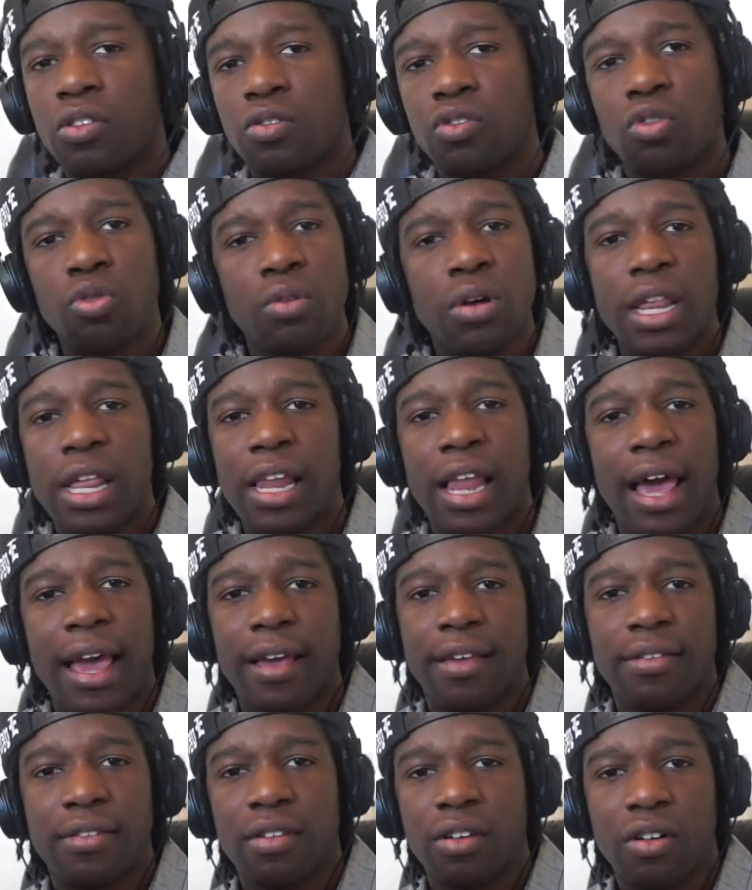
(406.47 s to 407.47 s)
20
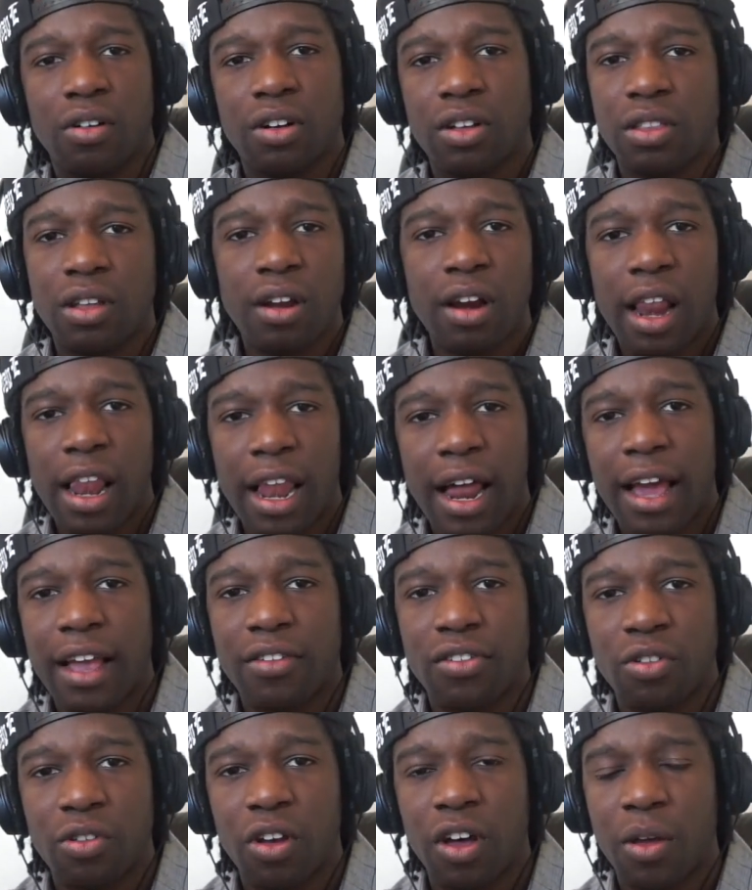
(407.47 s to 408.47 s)
likes or 30
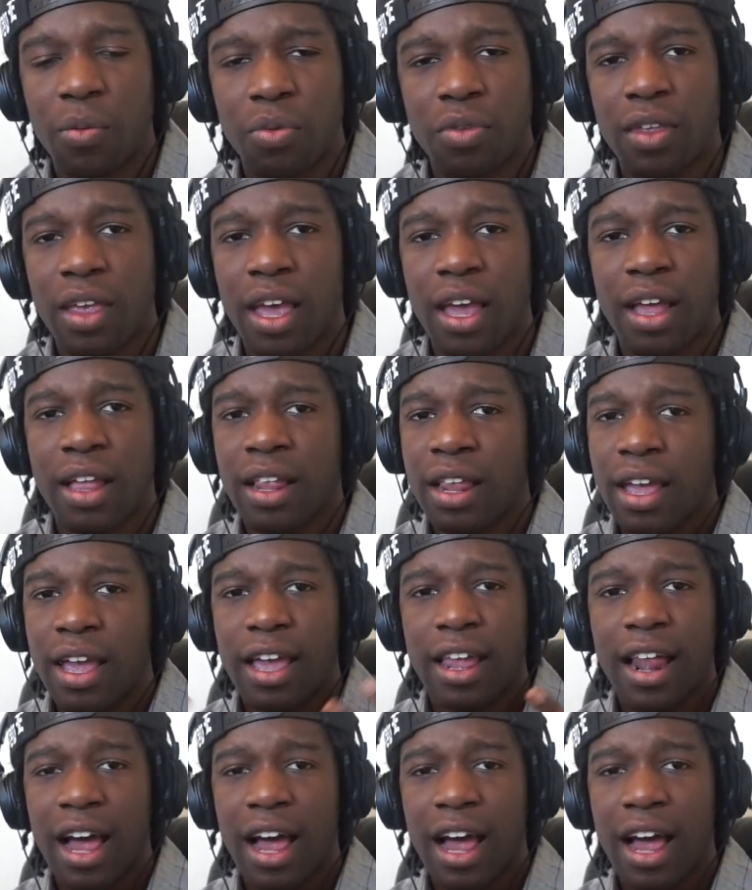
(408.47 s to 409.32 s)
likes, you know what I'm saying?